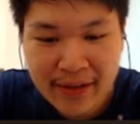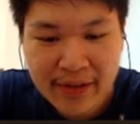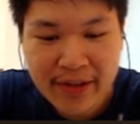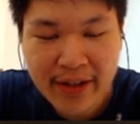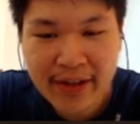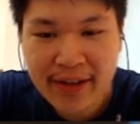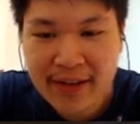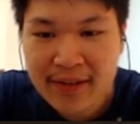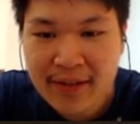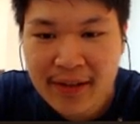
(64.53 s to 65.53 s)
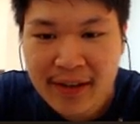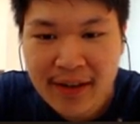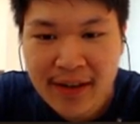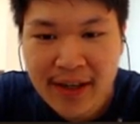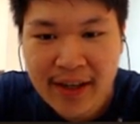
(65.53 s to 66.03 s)
using
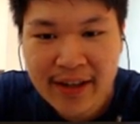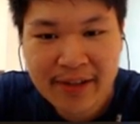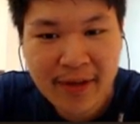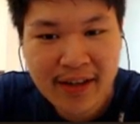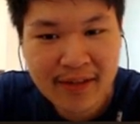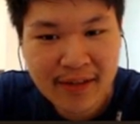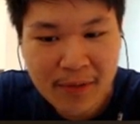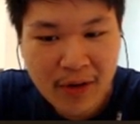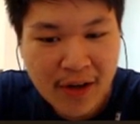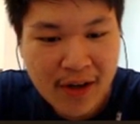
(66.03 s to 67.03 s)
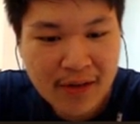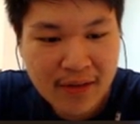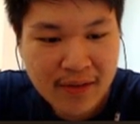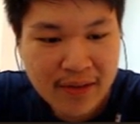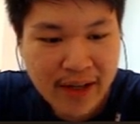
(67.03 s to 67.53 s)
uh, this one, Mo
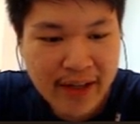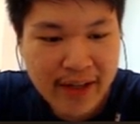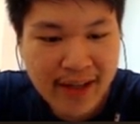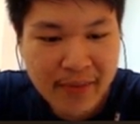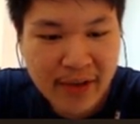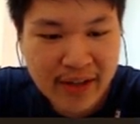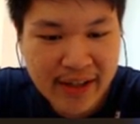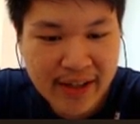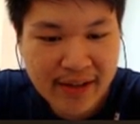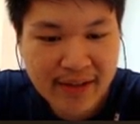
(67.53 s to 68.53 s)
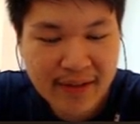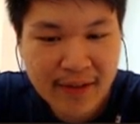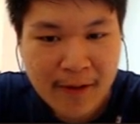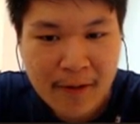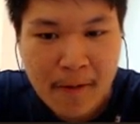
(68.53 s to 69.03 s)
Long, and then Harmonia,
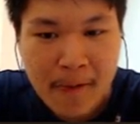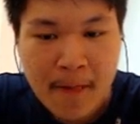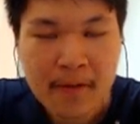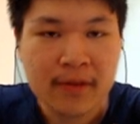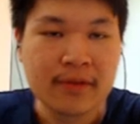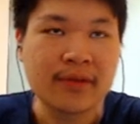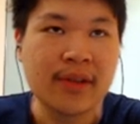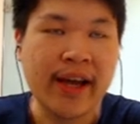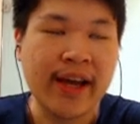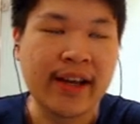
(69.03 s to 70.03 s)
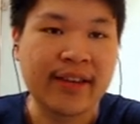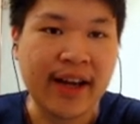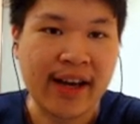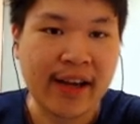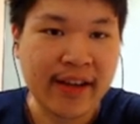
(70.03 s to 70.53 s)
and
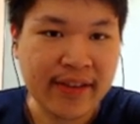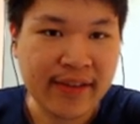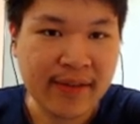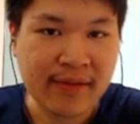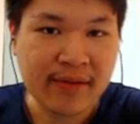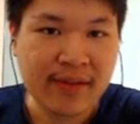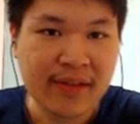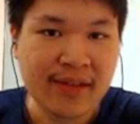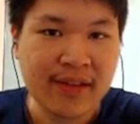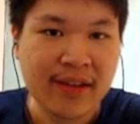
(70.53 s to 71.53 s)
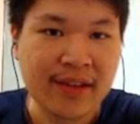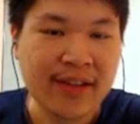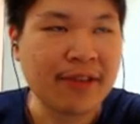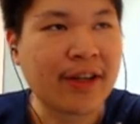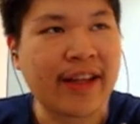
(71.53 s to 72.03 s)
Taranis.
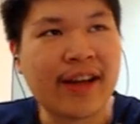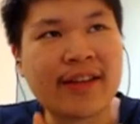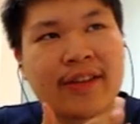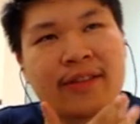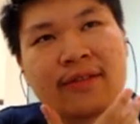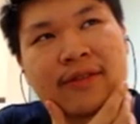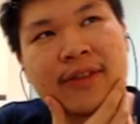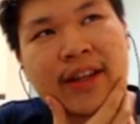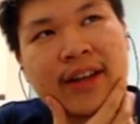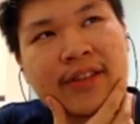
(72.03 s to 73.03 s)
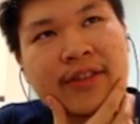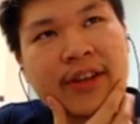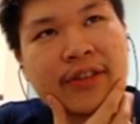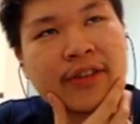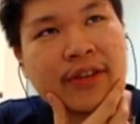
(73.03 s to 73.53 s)
Then what else? What else do they
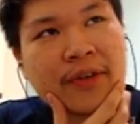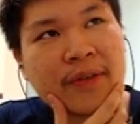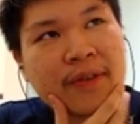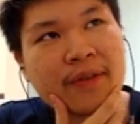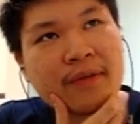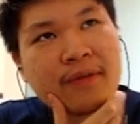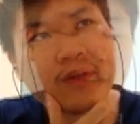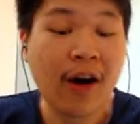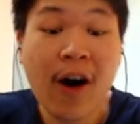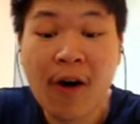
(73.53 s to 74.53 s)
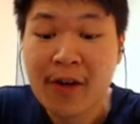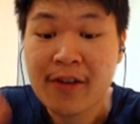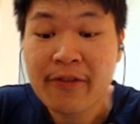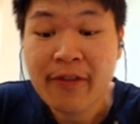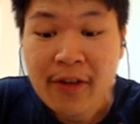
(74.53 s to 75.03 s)
usually use? Oh,
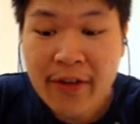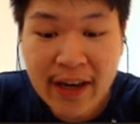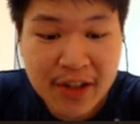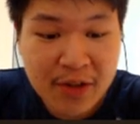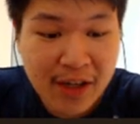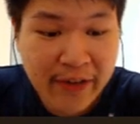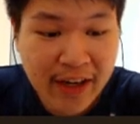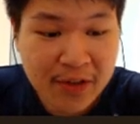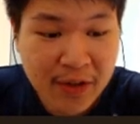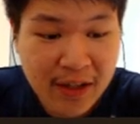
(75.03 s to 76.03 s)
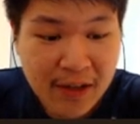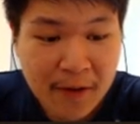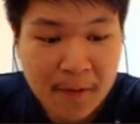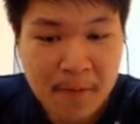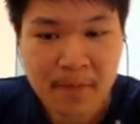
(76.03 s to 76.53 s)
Velajuel, Vela Jewel.
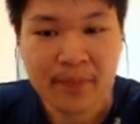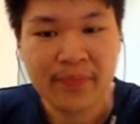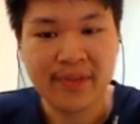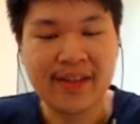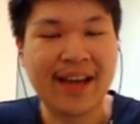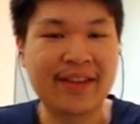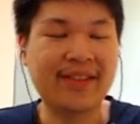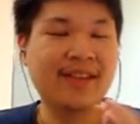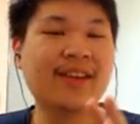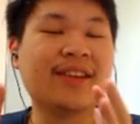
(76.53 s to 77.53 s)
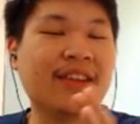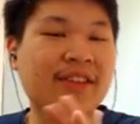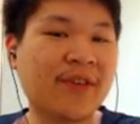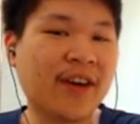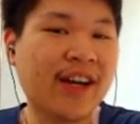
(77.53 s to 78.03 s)
Yes, these
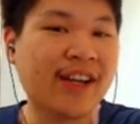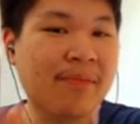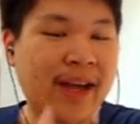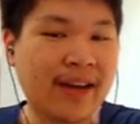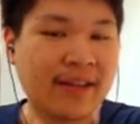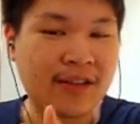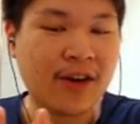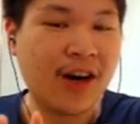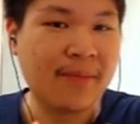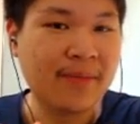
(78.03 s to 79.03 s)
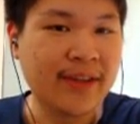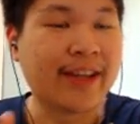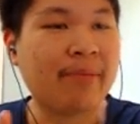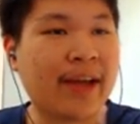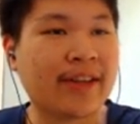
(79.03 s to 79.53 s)
four are the main comb
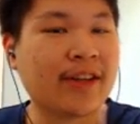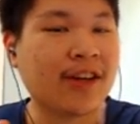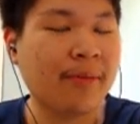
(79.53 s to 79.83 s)
that makes the comb